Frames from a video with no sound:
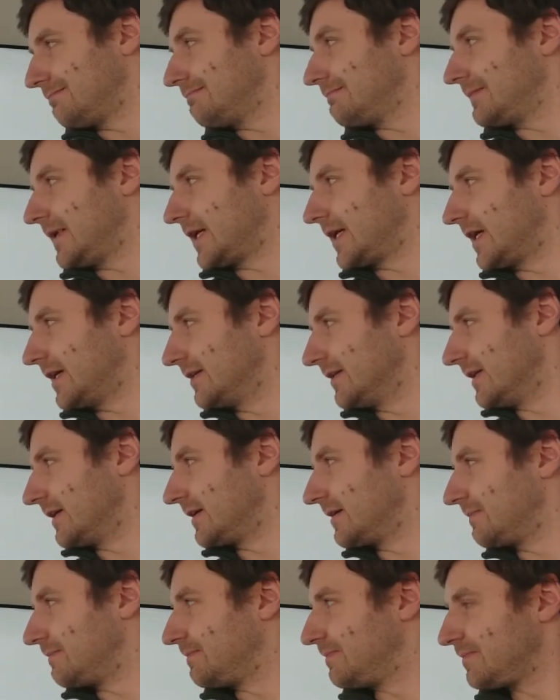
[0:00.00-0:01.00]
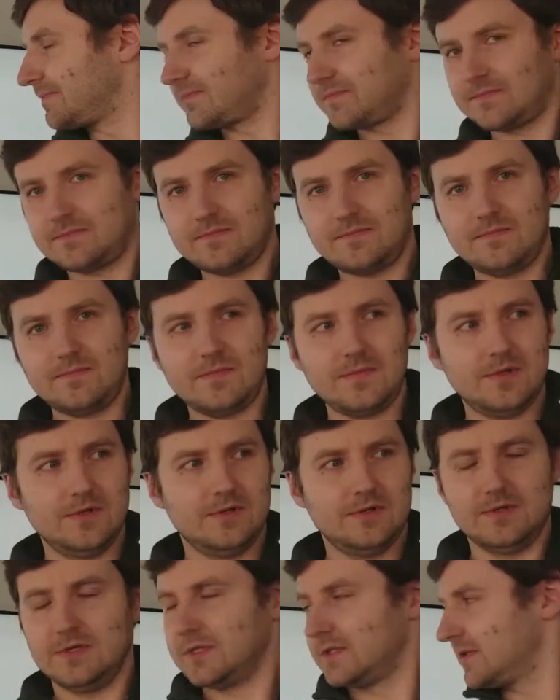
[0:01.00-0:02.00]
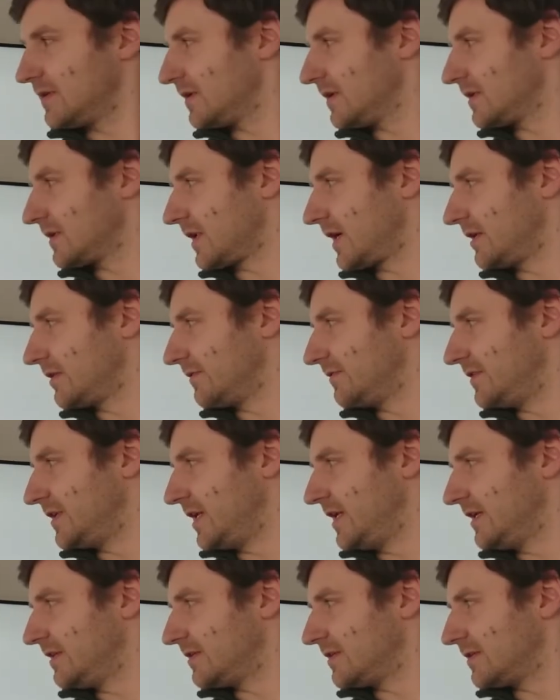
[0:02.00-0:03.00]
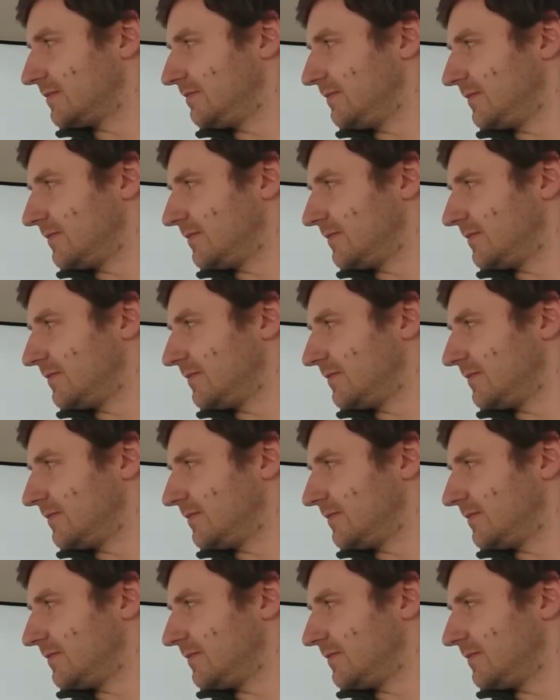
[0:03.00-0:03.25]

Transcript: Again, like, it's kind of delete is